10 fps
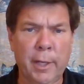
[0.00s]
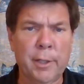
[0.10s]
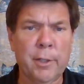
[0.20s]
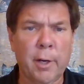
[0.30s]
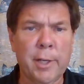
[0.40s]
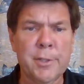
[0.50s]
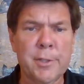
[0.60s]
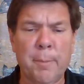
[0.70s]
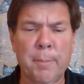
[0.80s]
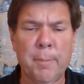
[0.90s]
Antichrist
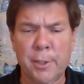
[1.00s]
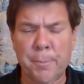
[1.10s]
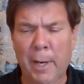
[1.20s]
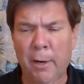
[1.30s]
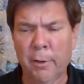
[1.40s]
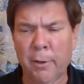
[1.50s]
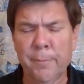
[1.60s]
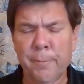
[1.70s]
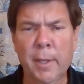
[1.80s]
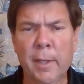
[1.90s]
coming into power
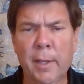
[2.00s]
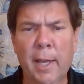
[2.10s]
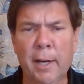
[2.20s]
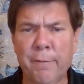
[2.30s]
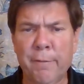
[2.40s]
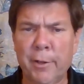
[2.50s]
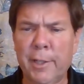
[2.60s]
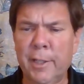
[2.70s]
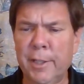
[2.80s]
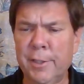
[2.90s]
at a
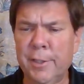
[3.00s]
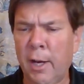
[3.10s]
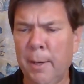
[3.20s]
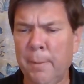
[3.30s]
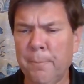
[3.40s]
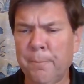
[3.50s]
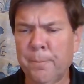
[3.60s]
very key time.